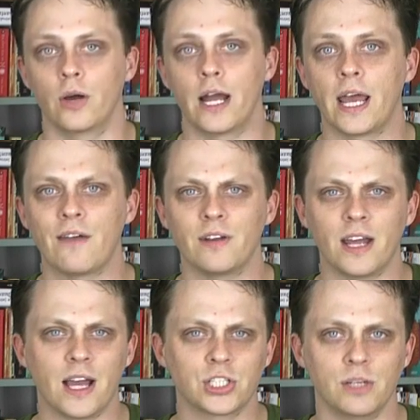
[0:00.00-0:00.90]
and I haven't
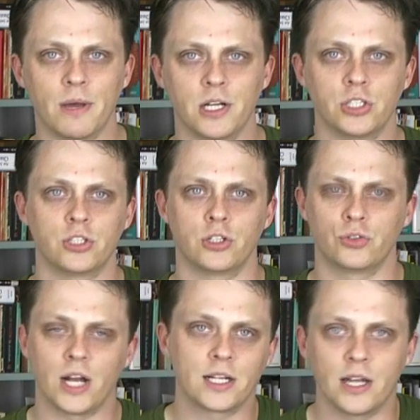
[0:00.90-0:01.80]
actually managed to
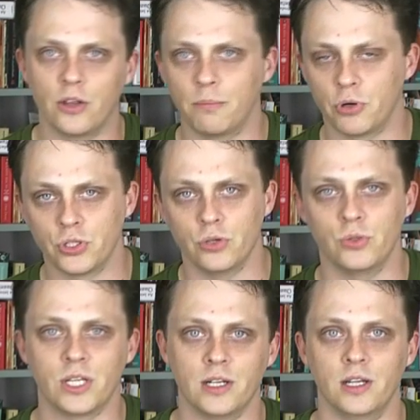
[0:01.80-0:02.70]
track down the person who
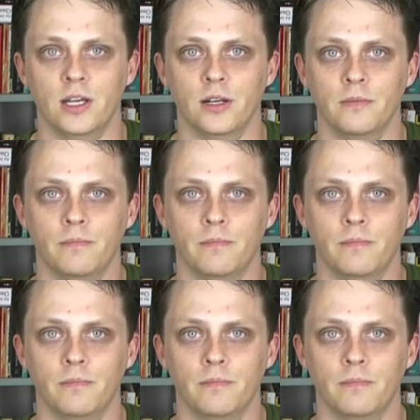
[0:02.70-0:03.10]
sent it in.